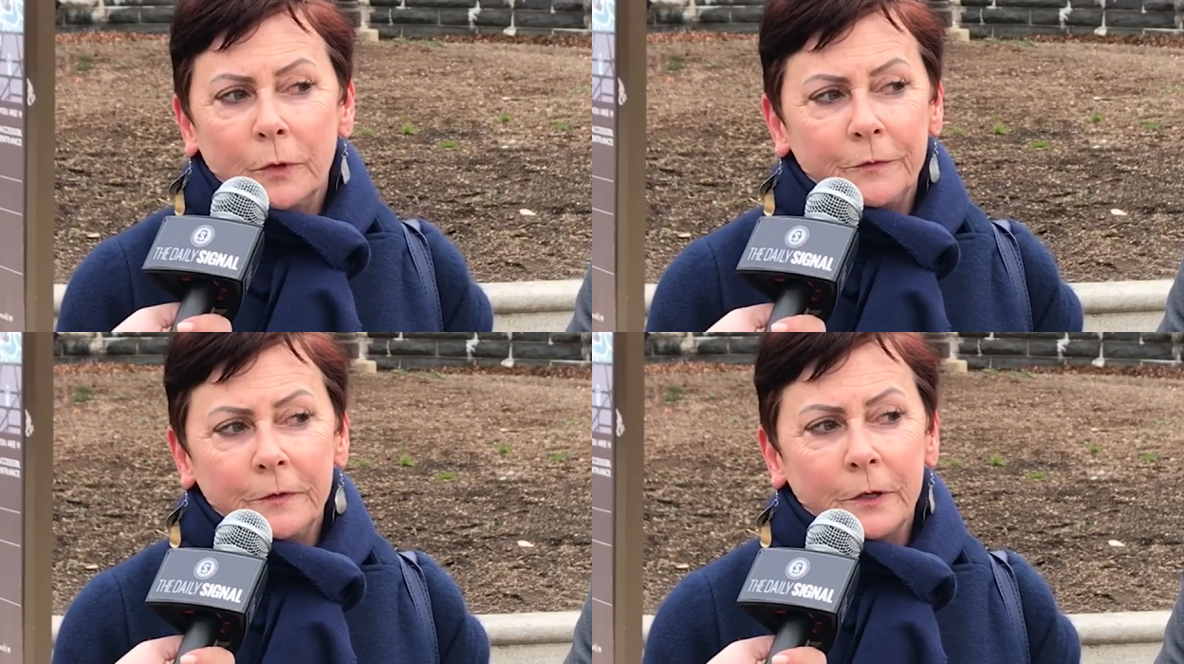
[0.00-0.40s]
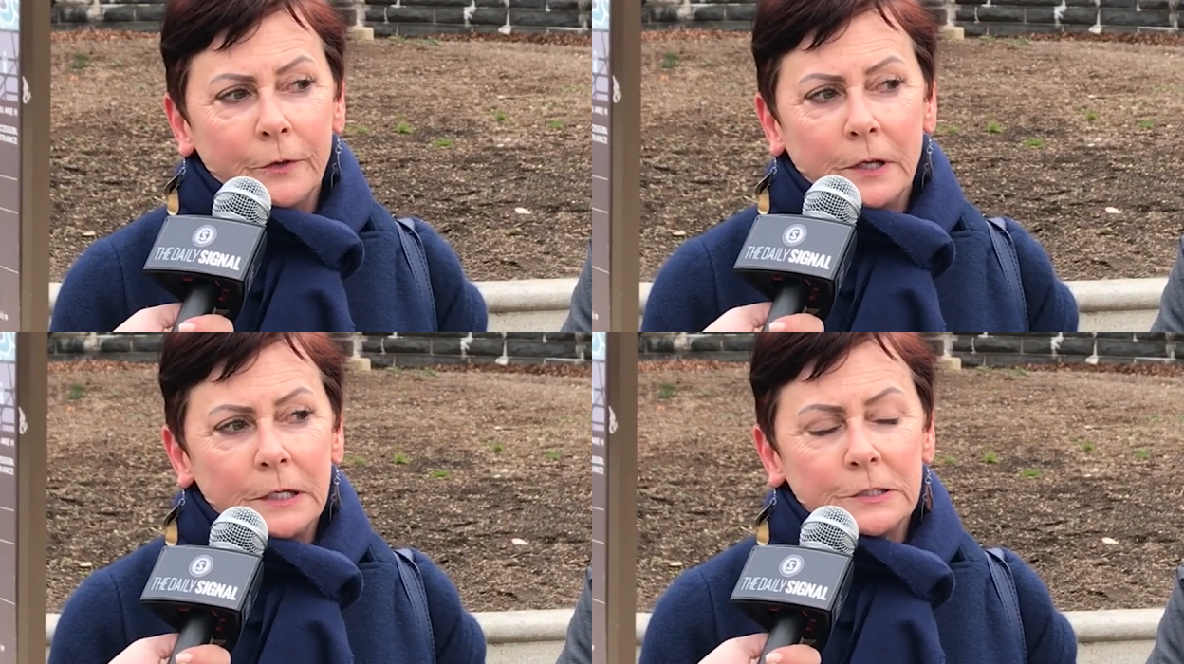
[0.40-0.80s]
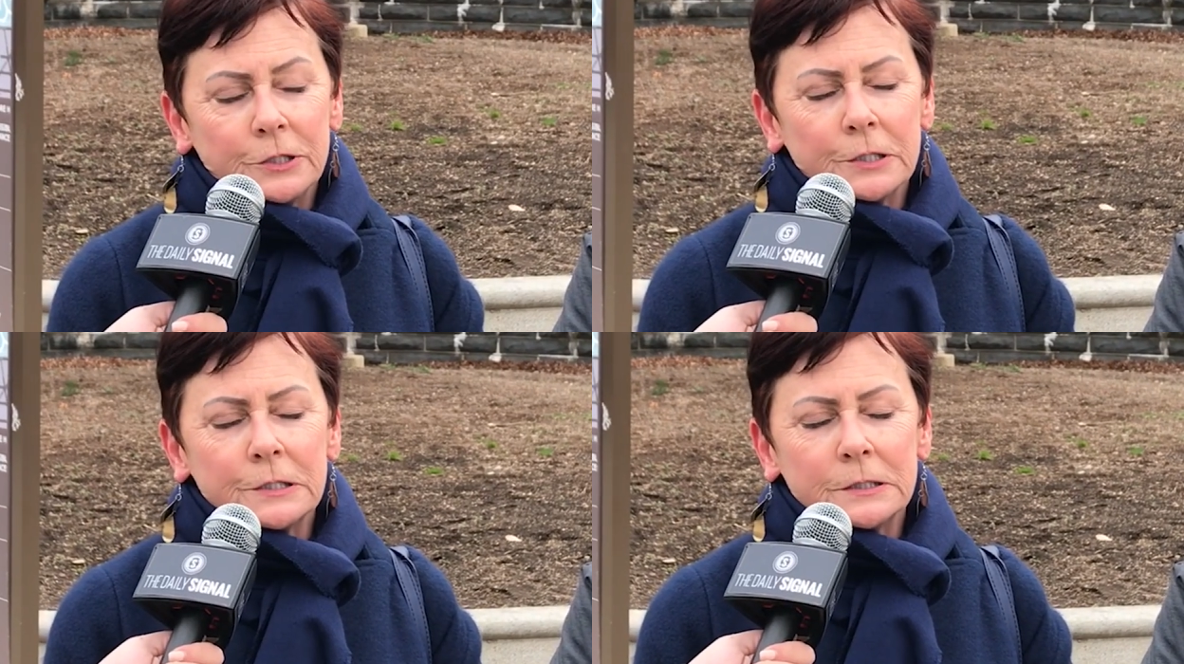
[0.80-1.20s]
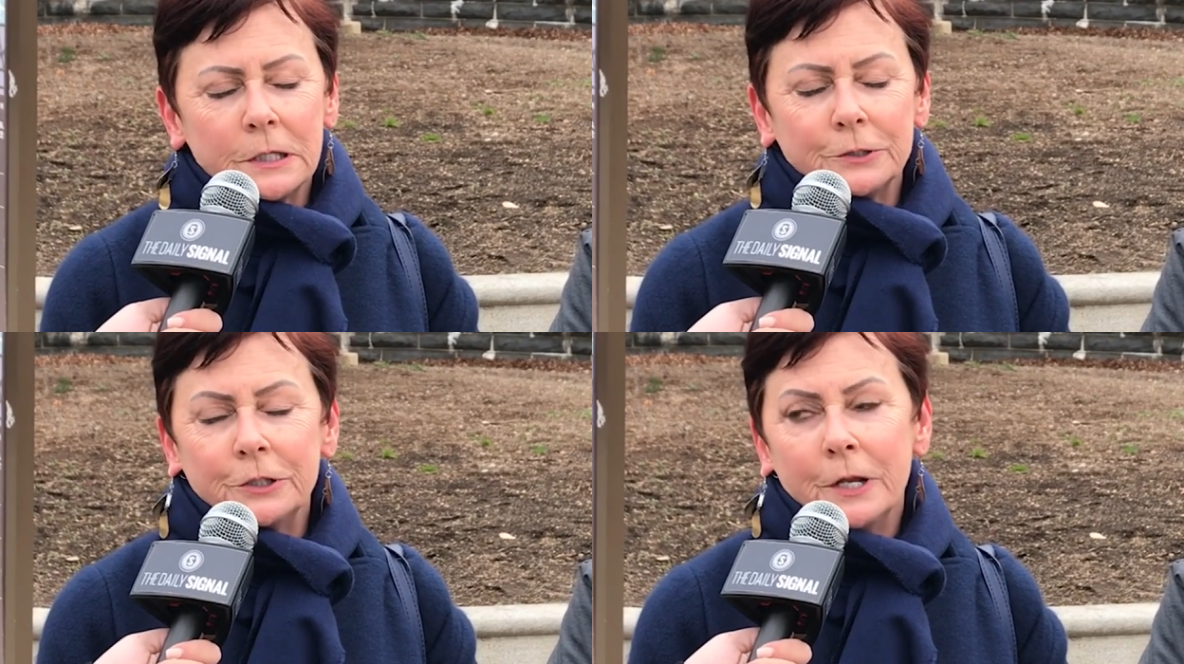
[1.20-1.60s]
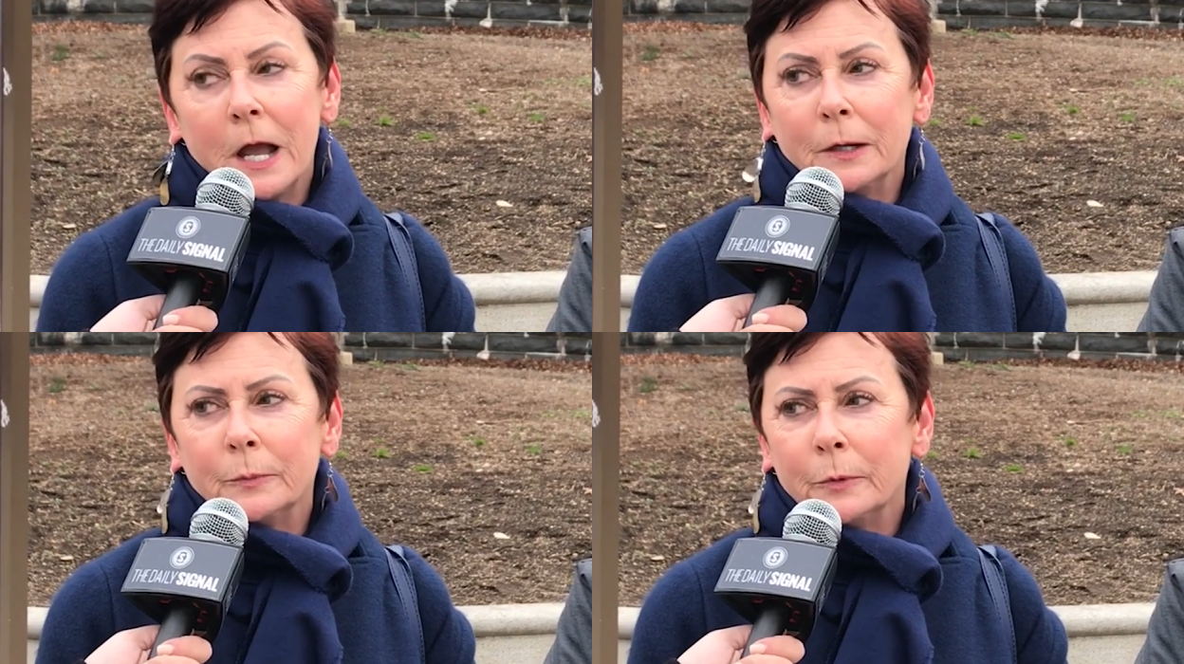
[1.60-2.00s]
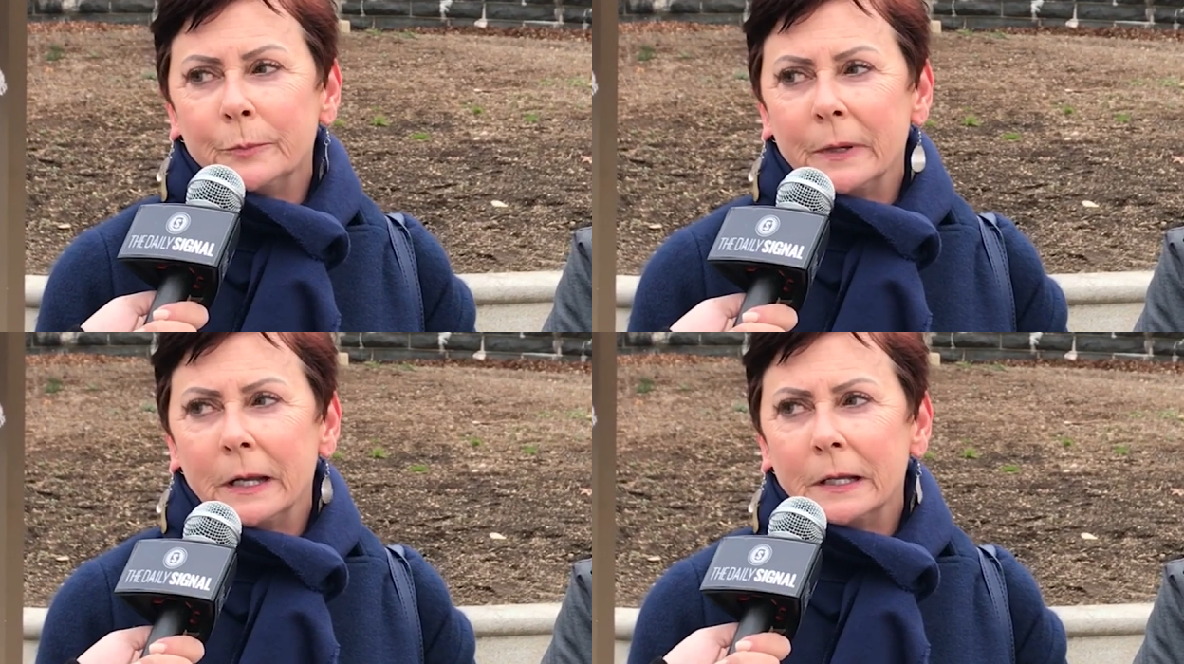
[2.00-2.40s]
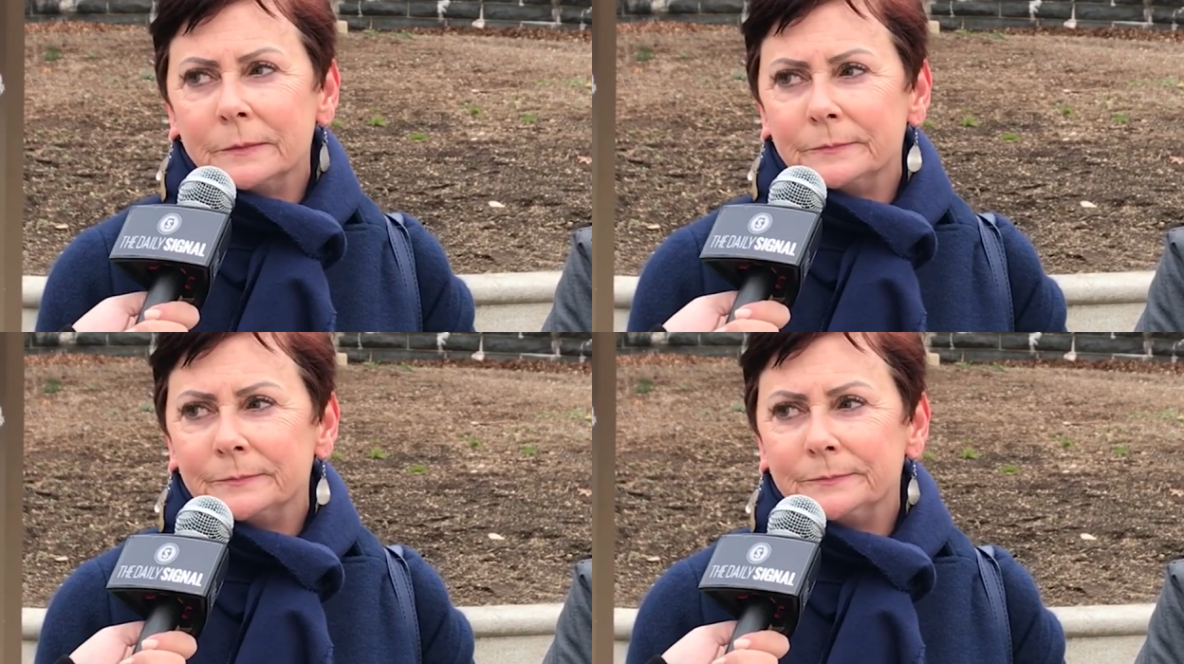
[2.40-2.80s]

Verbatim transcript: We feel that he's just such an honorable man.